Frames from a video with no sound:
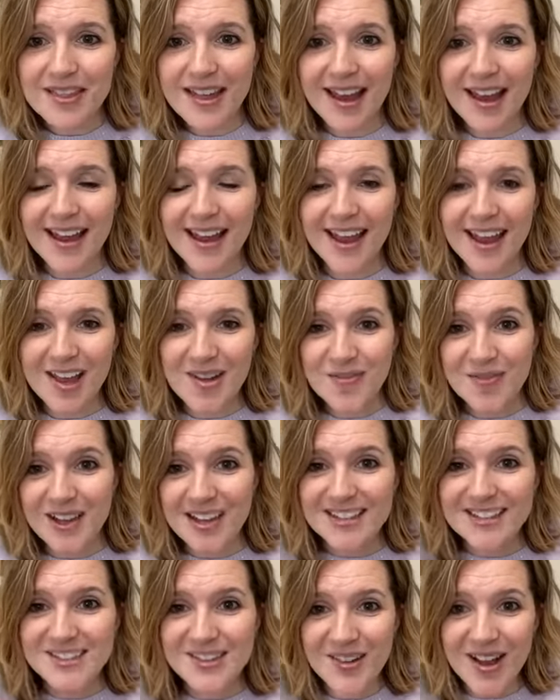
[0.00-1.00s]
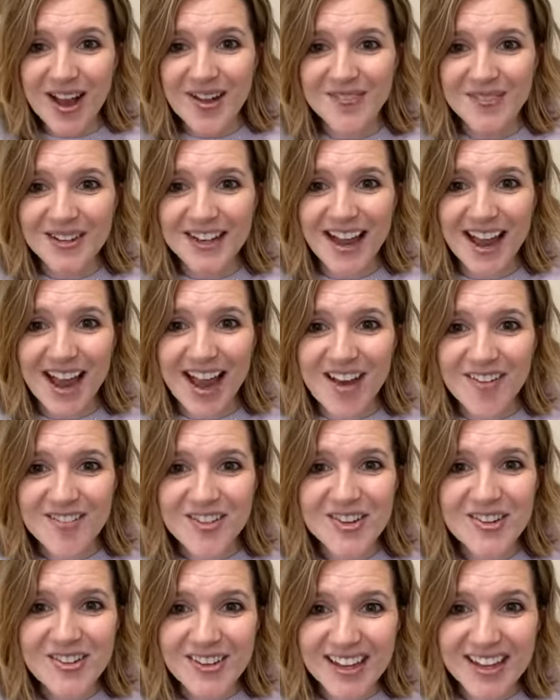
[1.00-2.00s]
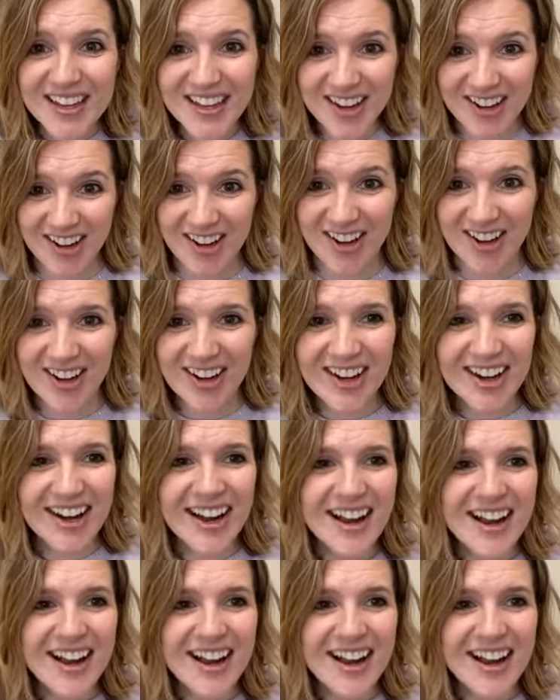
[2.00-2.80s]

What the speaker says: Hi, Amy. So happy to have you here.